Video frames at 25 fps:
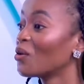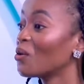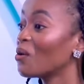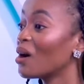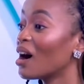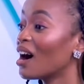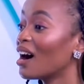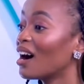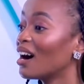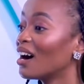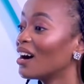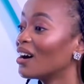
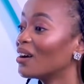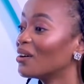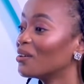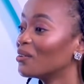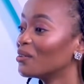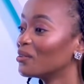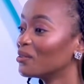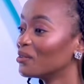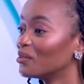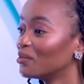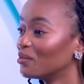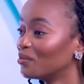
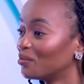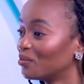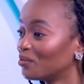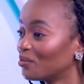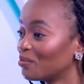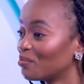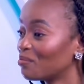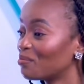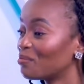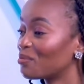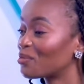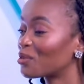Wow.
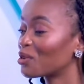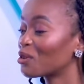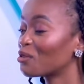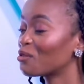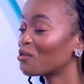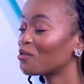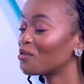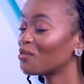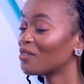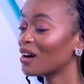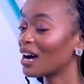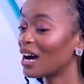
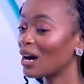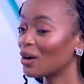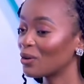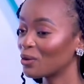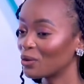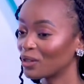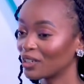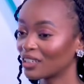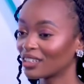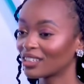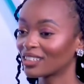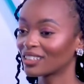
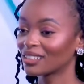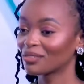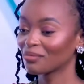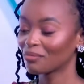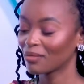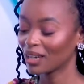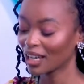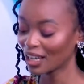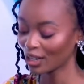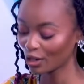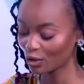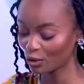Profound.
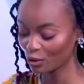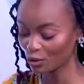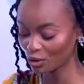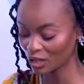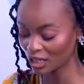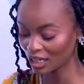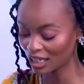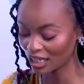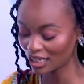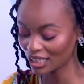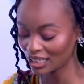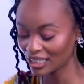My
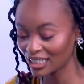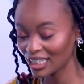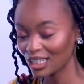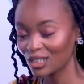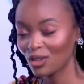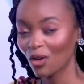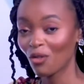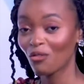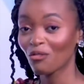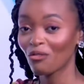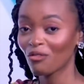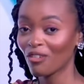goodness, it's
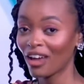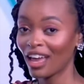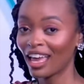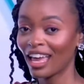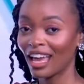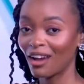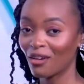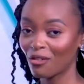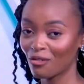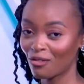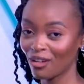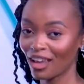on
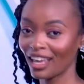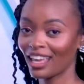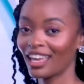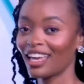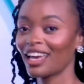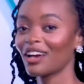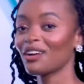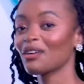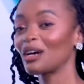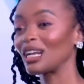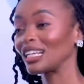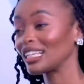fire over
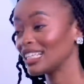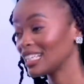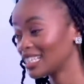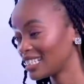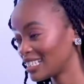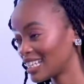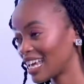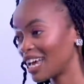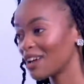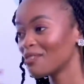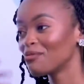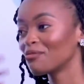here. At
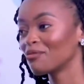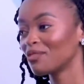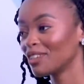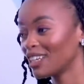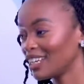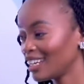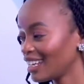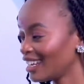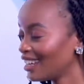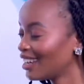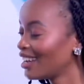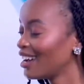least I am
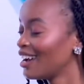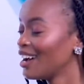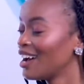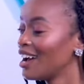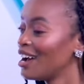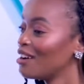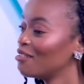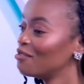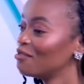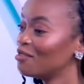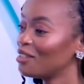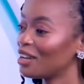feeling
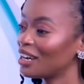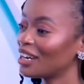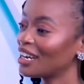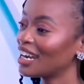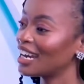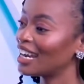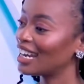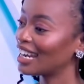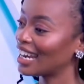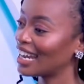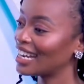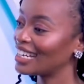very
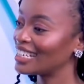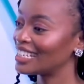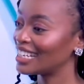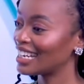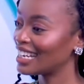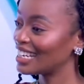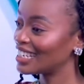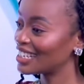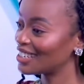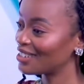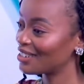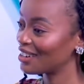
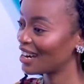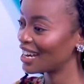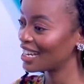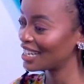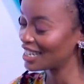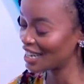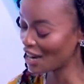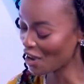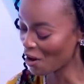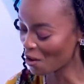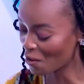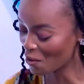enlightened right
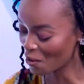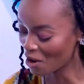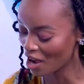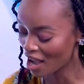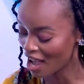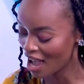now.